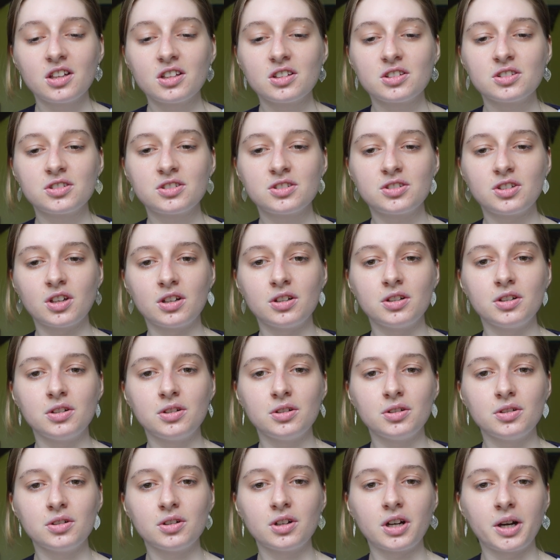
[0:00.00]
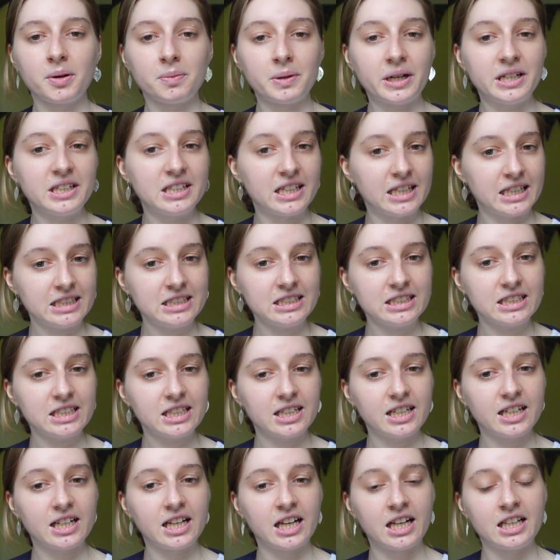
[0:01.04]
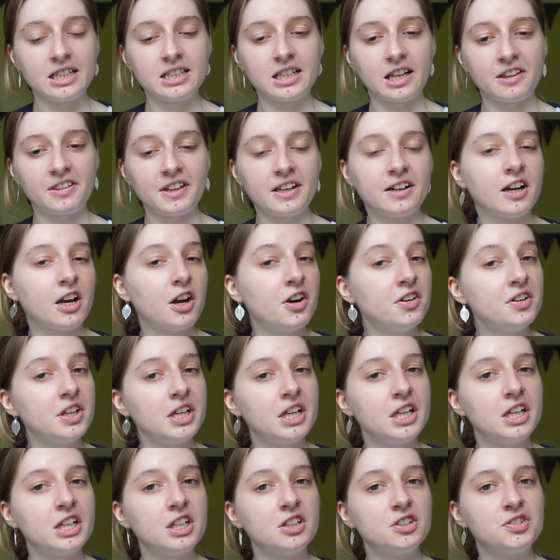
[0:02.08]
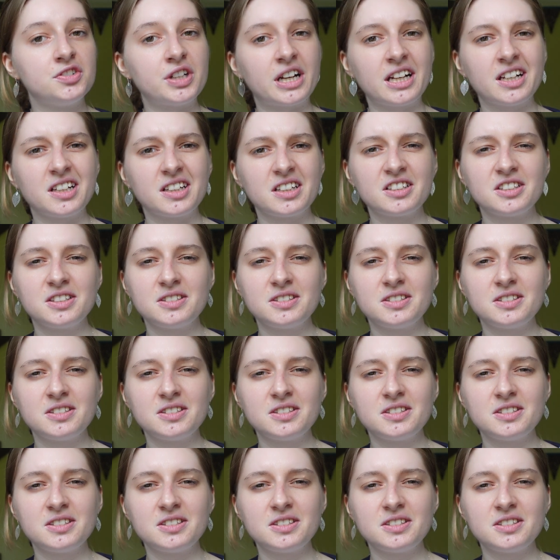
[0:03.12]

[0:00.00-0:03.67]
So I went in, and I think I only drank